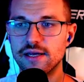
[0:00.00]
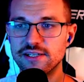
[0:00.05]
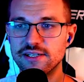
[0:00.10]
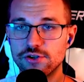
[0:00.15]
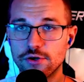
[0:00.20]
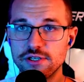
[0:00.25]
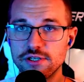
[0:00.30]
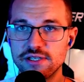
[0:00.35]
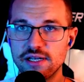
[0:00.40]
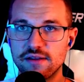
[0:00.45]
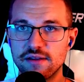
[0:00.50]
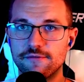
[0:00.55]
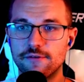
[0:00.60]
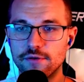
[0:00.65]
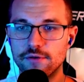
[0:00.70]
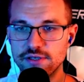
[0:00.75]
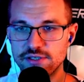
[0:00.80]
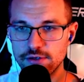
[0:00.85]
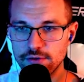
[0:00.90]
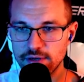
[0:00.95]
It charges at the
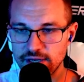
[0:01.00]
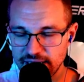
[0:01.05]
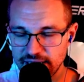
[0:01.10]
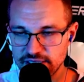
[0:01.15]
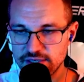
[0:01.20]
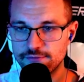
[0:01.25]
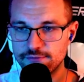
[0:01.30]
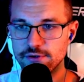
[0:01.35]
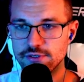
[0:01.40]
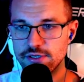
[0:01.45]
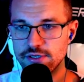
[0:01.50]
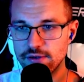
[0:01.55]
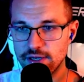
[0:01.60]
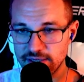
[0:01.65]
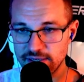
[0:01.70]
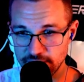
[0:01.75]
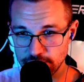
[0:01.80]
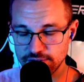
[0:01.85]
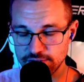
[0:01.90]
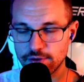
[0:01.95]
furthest unit, hits the first
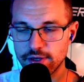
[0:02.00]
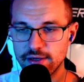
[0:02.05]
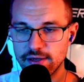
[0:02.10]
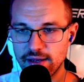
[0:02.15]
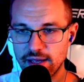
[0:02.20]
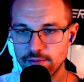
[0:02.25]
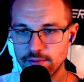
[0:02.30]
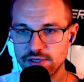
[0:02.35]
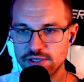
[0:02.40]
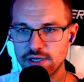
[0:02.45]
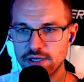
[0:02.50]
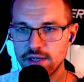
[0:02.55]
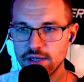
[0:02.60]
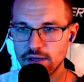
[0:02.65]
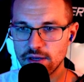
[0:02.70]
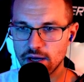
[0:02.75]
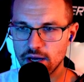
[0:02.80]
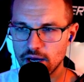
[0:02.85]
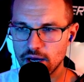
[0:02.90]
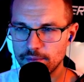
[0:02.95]
unit, deals a lot of damage,
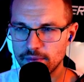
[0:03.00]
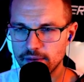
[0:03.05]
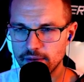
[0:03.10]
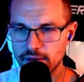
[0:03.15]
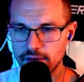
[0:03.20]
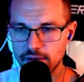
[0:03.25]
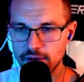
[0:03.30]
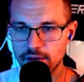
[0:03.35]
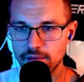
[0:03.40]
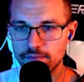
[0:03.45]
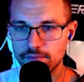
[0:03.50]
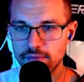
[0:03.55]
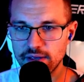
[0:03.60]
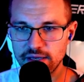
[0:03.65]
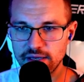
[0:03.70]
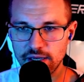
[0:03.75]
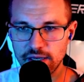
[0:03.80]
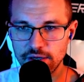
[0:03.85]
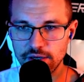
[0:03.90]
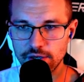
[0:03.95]

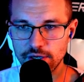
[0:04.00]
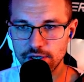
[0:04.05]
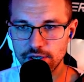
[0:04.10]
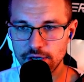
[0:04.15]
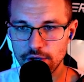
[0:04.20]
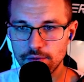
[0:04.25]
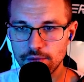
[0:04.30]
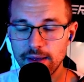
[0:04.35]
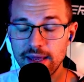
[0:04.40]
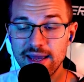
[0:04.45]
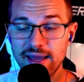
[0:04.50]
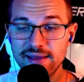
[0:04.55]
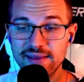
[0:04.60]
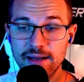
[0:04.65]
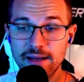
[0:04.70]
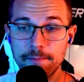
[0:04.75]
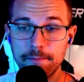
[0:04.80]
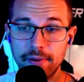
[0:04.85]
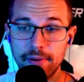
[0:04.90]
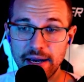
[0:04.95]
and you're good to go.
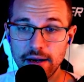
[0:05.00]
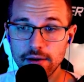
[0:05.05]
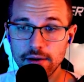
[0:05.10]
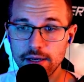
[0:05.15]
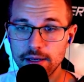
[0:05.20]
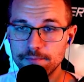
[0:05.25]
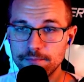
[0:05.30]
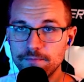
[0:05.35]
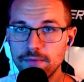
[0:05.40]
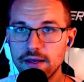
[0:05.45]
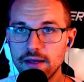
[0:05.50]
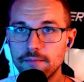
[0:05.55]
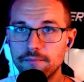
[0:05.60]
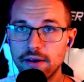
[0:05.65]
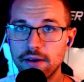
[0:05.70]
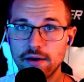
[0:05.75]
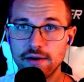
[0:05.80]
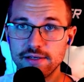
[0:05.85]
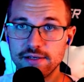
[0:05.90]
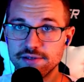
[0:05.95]
And then
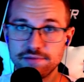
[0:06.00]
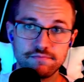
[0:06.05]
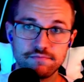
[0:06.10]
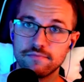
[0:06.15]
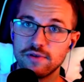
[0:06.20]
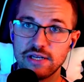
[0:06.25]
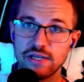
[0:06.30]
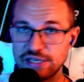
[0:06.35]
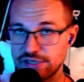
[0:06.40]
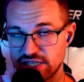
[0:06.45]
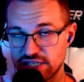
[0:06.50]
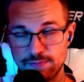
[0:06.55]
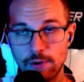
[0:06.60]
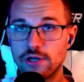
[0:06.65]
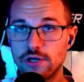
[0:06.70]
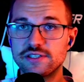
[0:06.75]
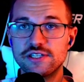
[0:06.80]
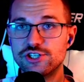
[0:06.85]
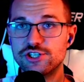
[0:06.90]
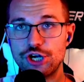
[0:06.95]
Baron
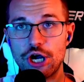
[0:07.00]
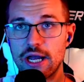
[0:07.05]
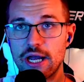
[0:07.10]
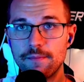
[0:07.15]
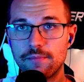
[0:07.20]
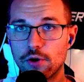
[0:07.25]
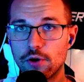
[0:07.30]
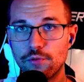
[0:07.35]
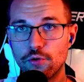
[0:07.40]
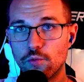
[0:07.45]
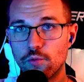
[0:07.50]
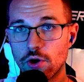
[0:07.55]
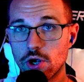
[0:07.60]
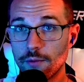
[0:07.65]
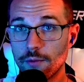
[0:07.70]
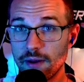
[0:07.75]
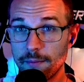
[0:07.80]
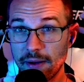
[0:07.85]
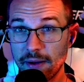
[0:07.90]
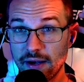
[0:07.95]
spawns a giant purple
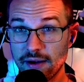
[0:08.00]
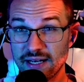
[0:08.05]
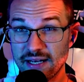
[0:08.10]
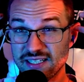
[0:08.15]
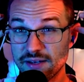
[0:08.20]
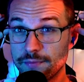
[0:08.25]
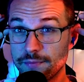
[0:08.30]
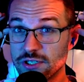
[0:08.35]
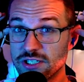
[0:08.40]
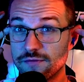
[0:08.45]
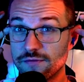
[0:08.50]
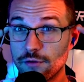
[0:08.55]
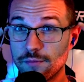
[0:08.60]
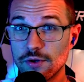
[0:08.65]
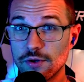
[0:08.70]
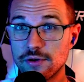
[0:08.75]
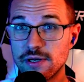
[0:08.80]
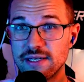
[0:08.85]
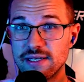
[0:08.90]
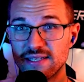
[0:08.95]
worm, and Baron has a bunch of
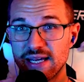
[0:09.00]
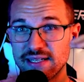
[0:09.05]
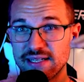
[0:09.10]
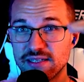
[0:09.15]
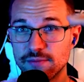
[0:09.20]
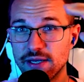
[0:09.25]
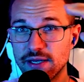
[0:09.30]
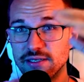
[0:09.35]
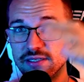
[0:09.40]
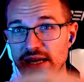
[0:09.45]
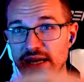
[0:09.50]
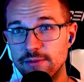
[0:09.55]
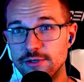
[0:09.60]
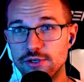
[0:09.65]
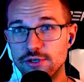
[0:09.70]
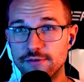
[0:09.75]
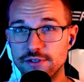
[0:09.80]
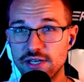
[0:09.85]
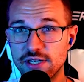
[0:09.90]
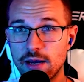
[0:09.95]
abilities, has some like damage
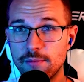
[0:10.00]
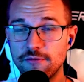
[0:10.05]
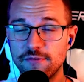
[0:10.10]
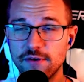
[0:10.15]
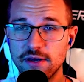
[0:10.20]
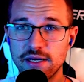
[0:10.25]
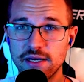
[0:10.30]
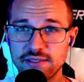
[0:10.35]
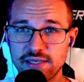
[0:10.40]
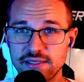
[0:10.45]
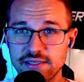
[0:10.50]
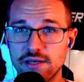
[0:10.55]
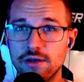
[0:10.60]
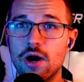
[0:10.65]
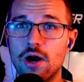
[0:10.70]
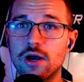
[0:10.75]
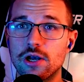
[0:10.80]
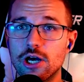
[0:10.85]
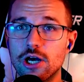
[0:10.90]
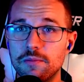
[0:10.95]
over time effects, has a
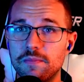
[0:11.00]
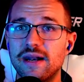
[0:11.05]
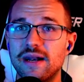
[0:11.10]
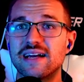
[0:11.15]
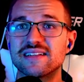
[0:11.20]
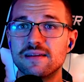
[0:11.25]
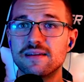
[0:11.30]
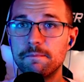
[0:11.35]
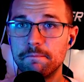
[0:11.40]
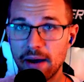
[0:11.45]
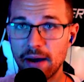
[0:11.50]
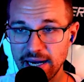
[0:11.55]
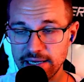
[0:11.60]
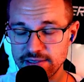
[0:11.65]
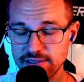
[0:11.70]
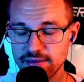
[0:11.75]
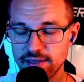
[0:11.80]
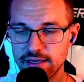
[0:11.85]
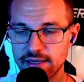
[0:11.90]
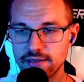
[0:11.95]
knock up, and has a
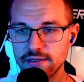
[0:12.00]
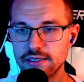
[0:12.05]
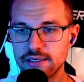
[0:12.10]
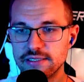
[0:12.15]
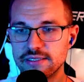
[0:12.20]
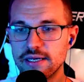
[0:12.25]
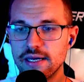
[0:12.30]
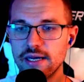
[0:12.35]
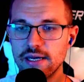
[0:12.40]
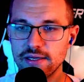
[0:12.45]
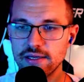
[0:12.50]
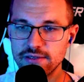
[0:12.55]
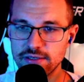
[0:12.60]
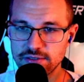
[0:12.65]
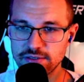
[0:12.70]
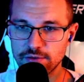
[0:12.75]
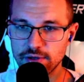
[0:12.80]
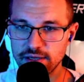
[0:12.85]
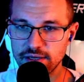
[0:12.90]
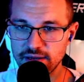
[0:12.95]
bite that it
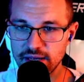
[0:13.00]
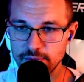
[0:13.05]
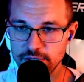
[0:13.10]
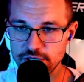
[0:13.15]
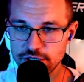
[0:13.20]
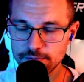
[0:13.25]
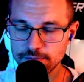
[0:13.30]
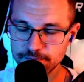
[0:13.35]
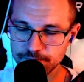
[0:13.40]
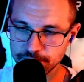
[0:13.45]
deals a lot of damage.